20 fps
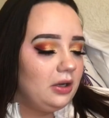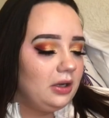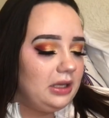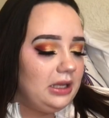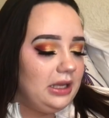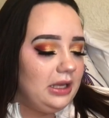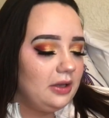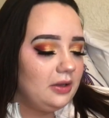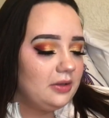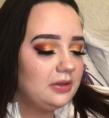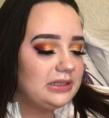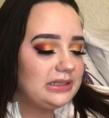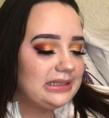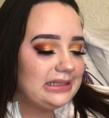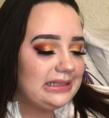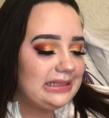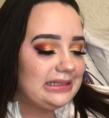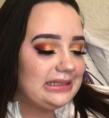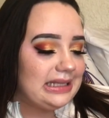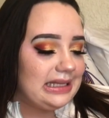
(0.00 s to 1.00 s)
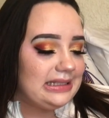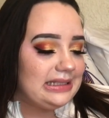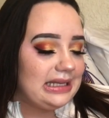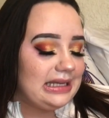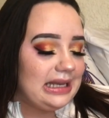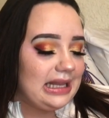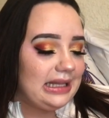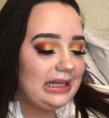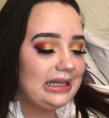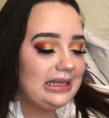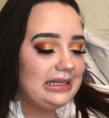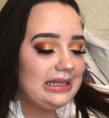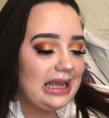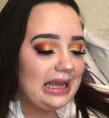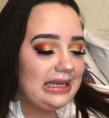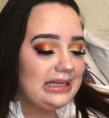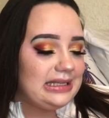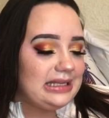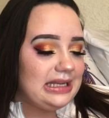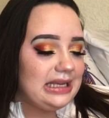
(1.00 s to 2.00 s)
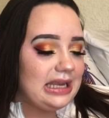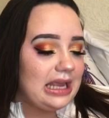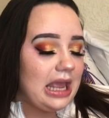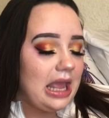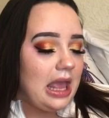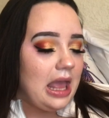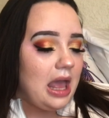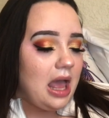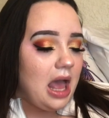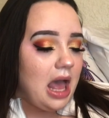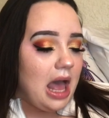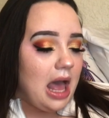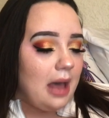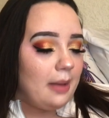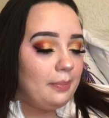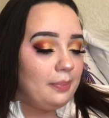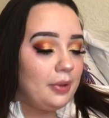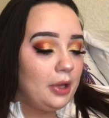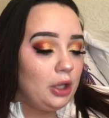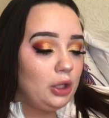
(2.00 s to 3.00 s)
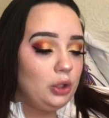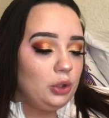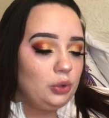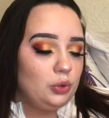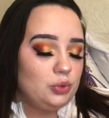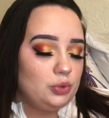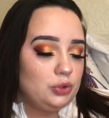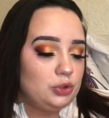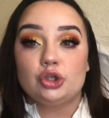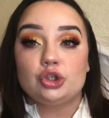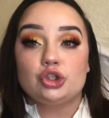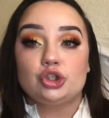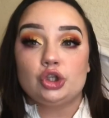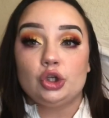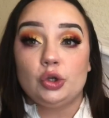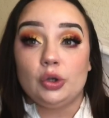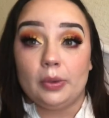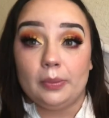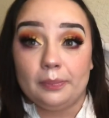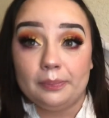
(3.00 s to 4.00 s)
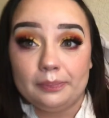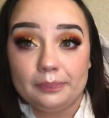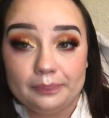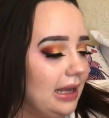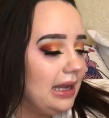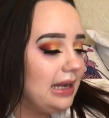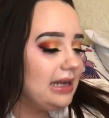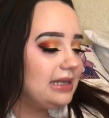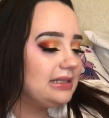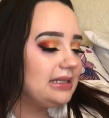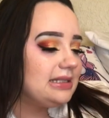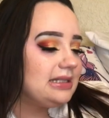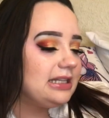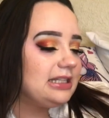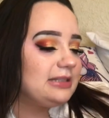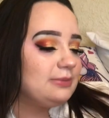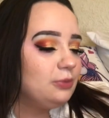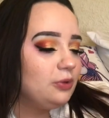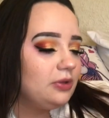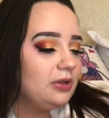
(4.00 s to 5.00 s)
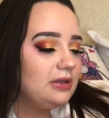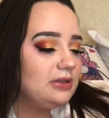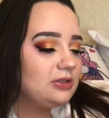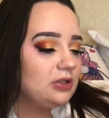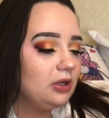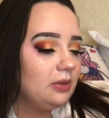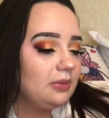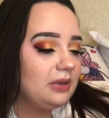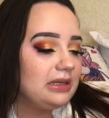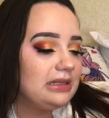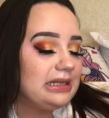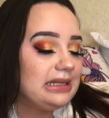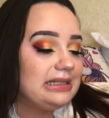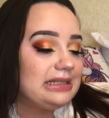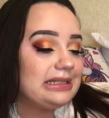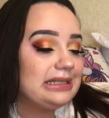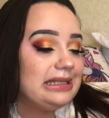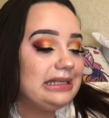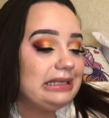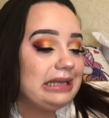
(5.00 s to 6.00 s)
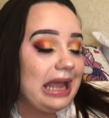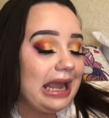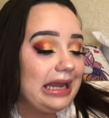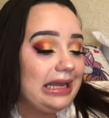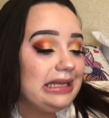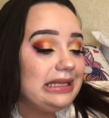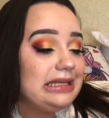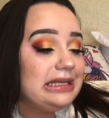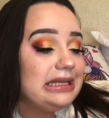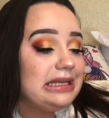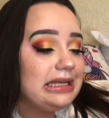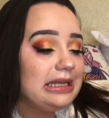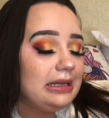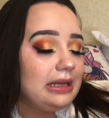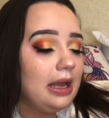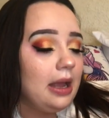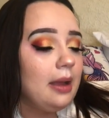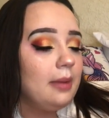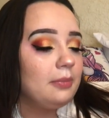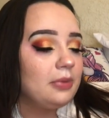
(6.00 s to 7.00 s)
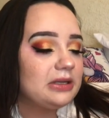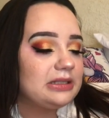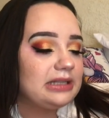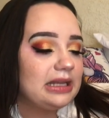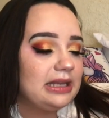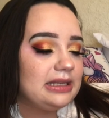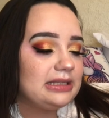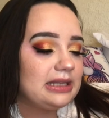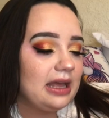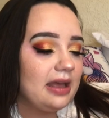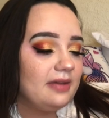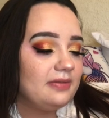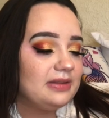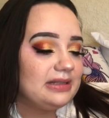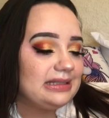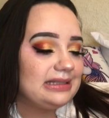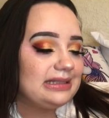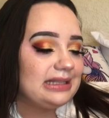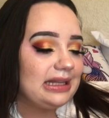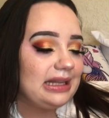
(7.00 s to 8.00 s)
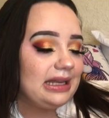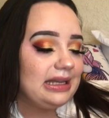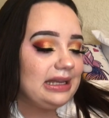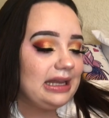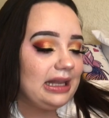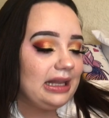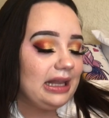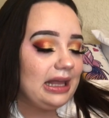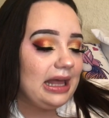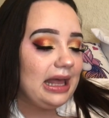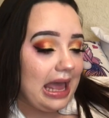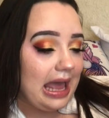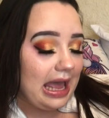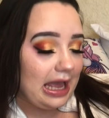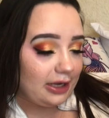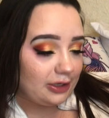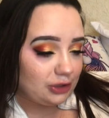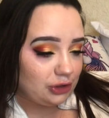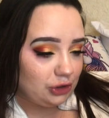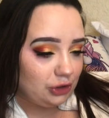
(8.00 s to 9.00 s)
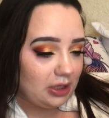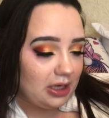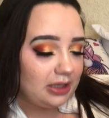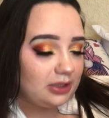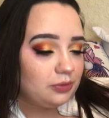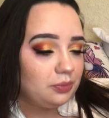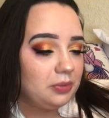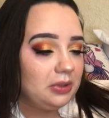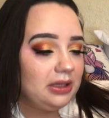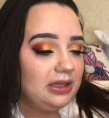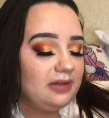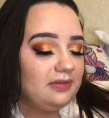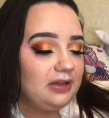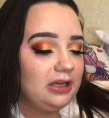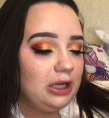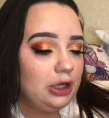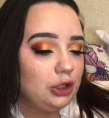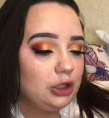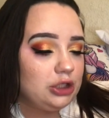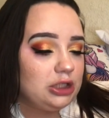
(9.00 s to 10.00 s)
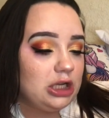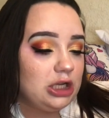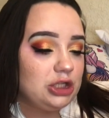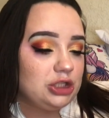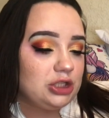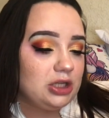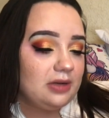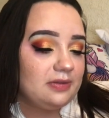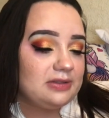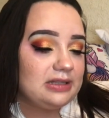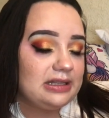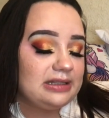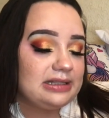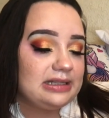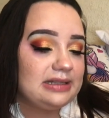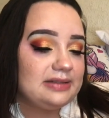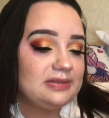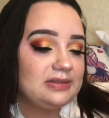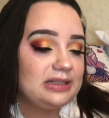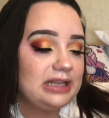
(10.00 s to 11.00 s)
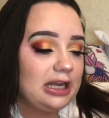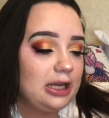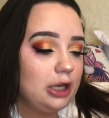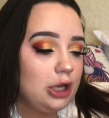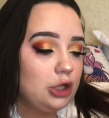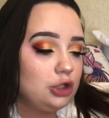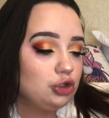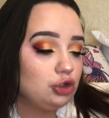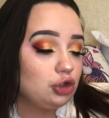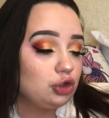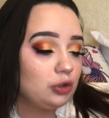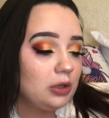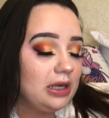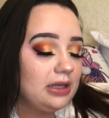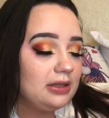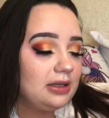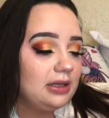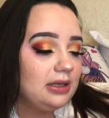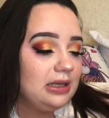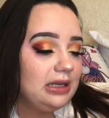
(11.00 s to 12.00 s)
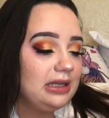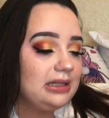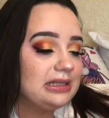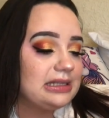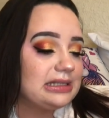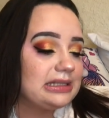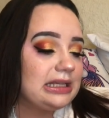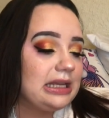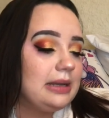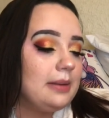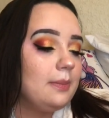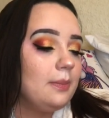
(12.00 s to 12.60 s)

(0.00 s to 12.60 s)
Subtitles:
Heals Centinella 90 Apollo serum, and it says a smoothing serum contains 90% of selenella extract, relieving irritation of sensitive skin and strengthening the skin